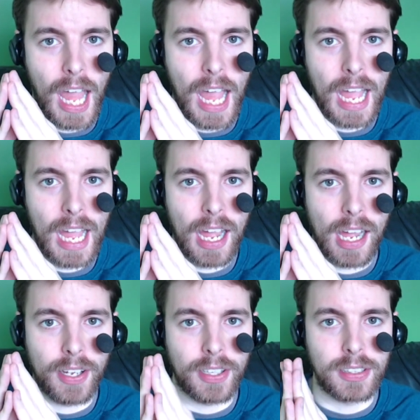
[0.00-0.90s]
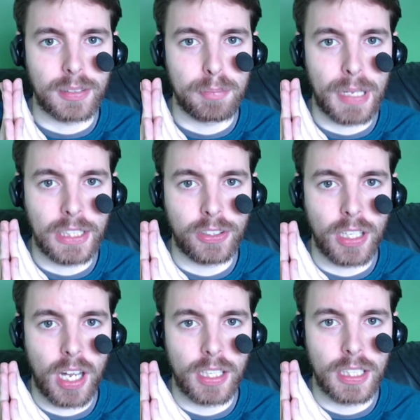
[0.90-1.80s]
and
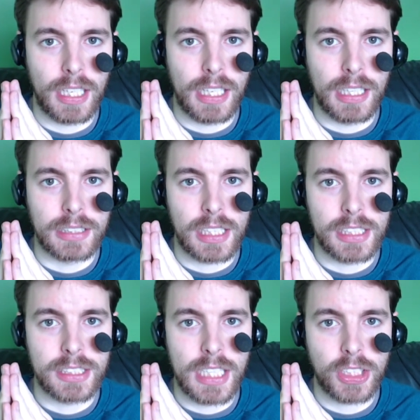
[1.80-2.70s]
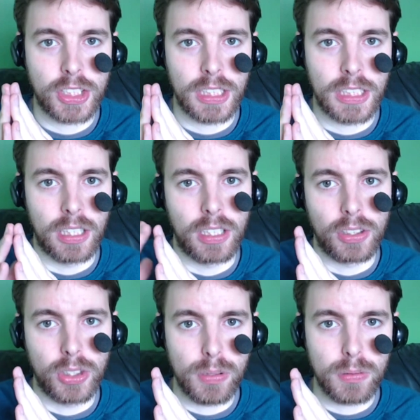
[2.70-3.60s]
Patreon is essentially
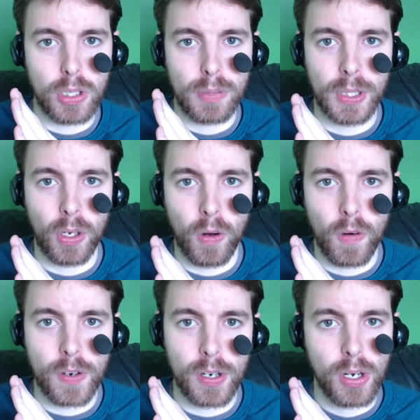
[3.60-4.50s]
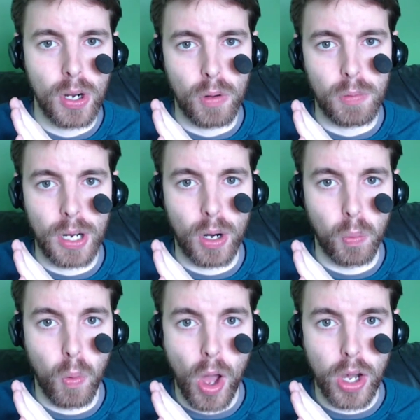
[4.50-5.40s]
you coming over with a
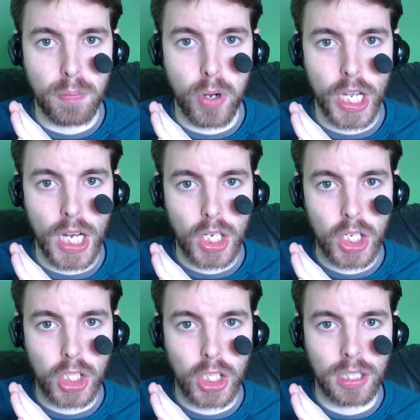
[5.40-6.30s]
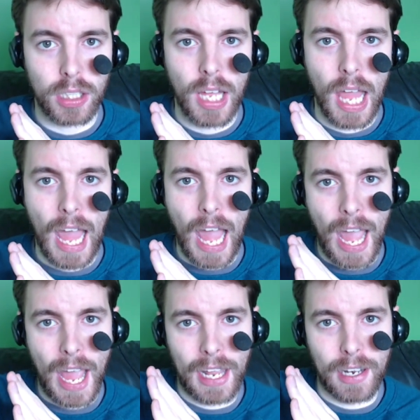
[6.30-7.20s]
water bucket
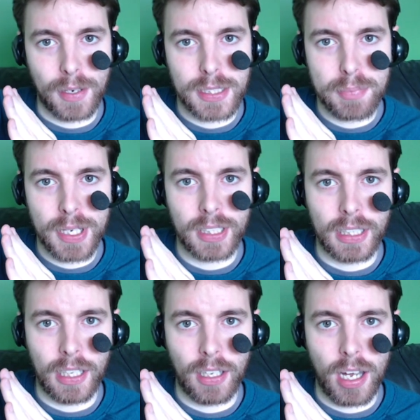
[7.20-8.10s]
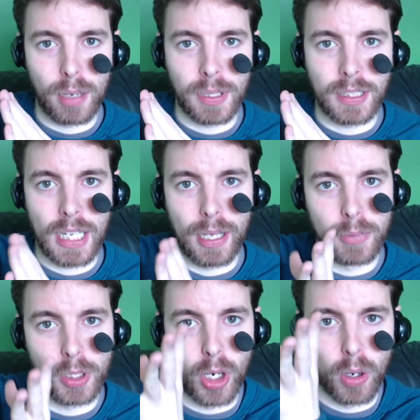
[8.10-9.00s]
and sprinkling it on me to help
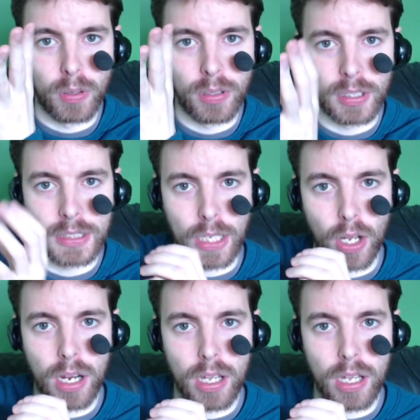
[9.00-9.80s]
me grow. It's like